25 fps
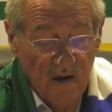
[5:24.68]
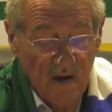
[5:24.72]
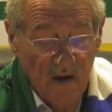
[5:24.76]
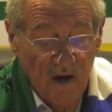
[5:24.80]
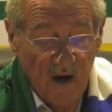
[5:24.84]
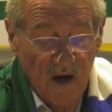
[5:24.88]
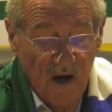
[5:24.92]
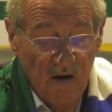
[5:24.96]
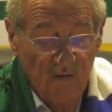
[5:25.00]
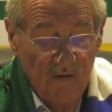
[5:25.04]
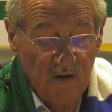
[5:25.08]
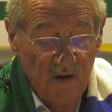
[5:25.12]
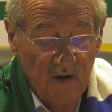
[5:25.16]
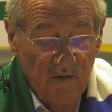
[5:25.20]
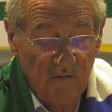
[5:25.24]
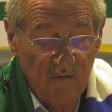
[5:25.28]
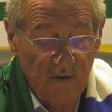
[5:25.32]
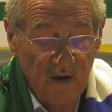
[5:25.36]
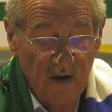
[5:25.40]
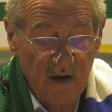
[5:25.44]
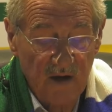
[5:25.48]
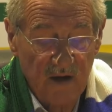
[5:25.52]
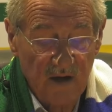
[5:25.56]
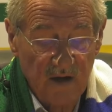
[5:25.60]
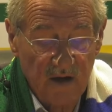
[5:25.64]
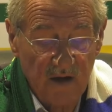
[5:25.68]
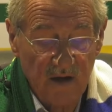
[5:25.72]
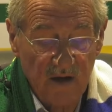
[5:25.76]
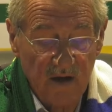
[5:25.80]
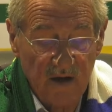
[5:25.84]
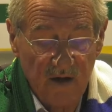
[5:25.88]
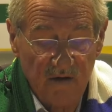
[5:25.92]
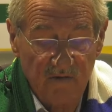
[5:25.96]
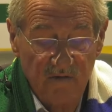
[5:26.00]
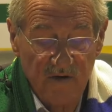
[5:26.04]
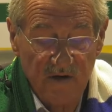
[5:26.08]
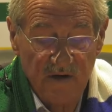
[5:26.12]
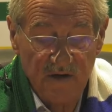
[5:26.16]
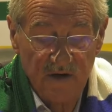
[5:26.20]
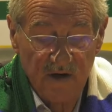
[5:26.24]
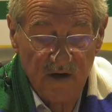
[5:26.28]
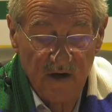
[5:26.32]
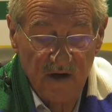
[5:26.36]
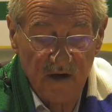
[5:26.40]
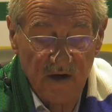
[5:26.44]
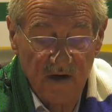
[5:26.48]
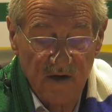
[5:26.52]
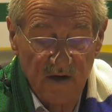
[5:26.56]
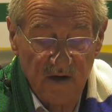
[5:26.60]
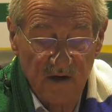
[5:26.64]
I will immediately
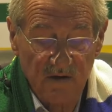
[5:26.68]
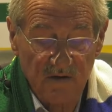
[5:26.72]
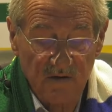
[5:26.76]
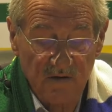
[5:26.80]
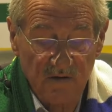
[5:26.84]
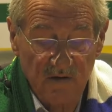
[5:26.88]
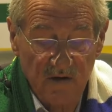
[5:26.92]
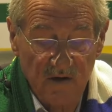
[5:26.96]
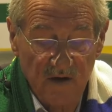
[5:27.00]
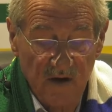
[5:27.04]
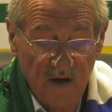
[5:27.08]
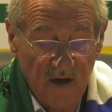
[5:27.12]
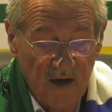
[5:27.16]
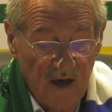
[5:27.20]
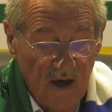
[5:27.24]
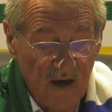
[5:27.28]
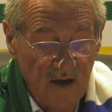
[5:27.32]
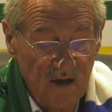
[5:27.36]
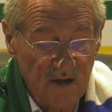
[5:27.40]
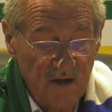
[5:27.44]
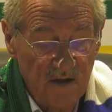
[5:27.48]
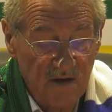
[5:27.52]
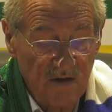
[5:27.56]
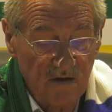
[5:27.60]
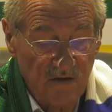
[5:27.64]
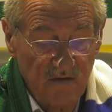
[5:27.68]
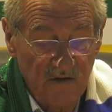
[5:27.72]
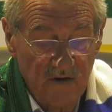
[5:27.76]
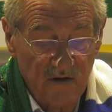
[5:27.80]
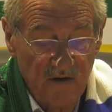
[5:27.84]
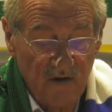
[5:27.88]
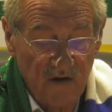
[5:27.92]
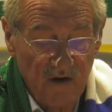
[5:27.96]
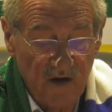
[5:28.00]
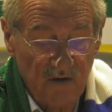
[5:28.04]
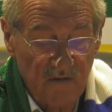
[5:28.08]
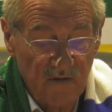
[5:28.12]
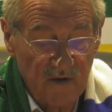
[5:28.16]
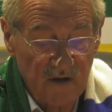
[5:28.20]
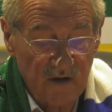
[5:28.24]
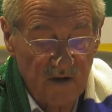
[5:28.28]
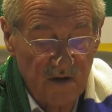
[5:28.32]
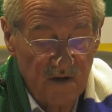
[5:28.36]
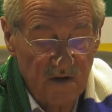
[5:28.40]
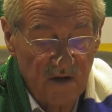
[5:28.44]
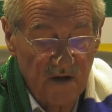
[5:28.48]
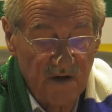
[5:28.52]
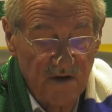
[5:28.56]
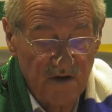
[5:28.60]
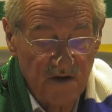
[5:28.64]
investigate into the legality of the
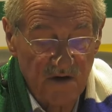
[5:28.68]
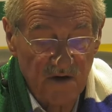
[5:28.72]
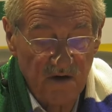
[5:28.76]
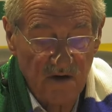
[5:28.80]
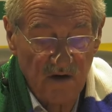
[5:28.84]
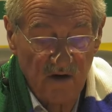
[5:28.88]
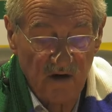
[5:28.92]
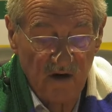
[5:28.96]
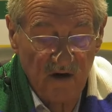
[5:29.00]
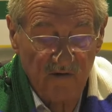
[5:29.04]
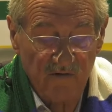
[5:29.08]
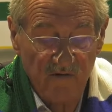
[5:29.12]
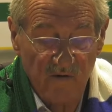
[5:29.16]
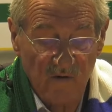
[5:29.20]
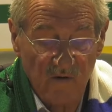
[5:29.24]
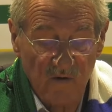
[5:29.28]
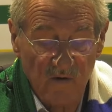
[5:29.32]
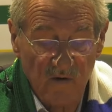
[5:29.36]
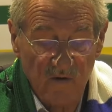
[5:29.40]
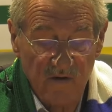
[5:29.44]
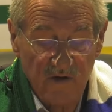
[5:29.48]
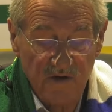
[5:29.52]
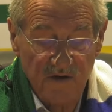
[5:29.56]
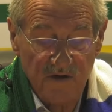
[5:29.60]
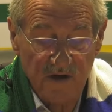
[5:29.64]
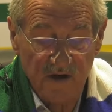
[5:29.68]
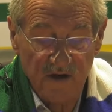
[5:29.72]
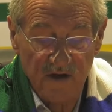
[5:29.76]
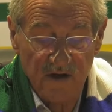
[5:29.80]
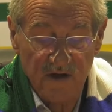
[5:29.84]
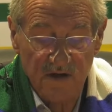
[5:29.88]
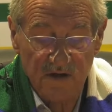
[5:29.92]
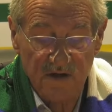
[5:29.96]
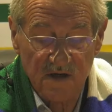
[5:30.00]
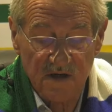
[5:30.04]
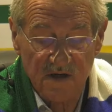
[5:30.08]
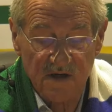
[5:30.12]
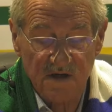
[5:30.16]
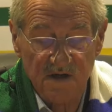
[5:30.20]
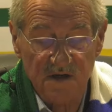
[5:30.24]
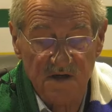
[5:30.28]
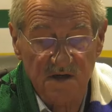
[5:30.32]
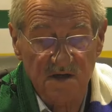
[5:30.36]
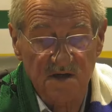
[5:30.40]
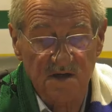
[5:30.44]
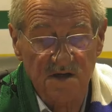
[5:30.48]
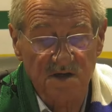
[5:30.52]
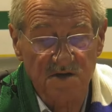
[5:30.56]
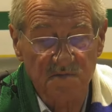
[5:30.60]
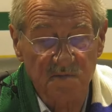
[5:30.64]
documentation of all the Chinese
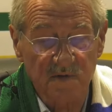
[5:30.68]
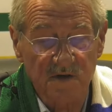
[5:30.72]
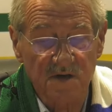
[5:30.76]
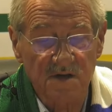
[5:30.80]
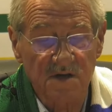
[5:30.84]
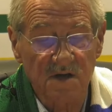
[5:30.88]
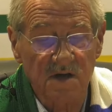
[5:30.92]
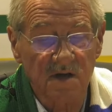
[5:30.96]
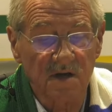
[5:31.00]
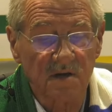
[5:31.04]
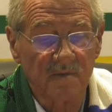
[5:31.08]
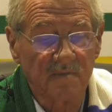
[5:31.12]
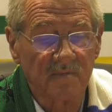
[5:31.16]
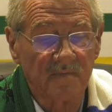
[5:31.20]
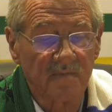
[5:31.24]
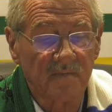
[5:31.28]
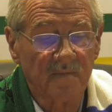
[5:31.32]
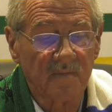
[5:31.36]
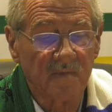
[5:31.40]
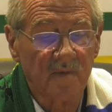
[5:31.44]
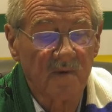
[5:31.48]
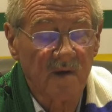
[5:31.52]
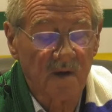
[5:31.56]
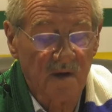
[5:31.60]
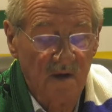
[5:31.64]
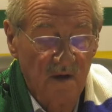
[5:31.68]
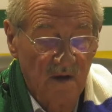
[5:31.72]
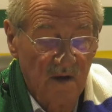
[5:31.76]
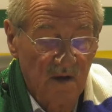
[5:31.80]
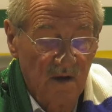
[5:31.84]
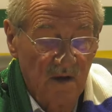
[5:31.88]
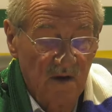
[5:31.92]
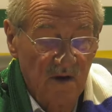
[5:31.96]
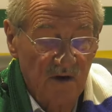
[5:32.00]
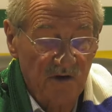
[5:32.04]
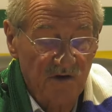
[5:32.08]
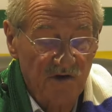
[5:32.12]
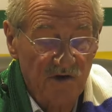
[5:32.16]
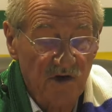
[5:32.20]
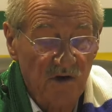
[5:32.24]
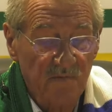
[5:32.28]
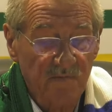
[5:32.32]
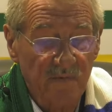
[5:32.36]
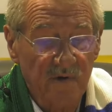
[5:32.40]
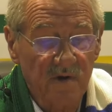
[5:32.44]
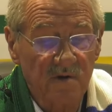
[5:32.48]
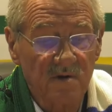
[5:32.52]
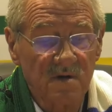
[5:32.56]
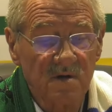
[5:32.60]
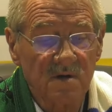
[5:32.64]
citizens, especially shop
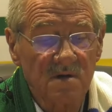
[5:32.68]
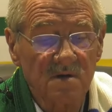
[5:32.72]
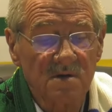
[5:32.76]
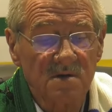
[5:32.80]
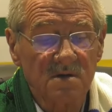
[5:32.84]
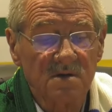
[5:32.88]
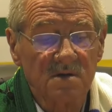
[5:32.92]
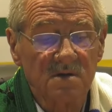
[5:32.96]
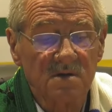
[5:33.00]
owners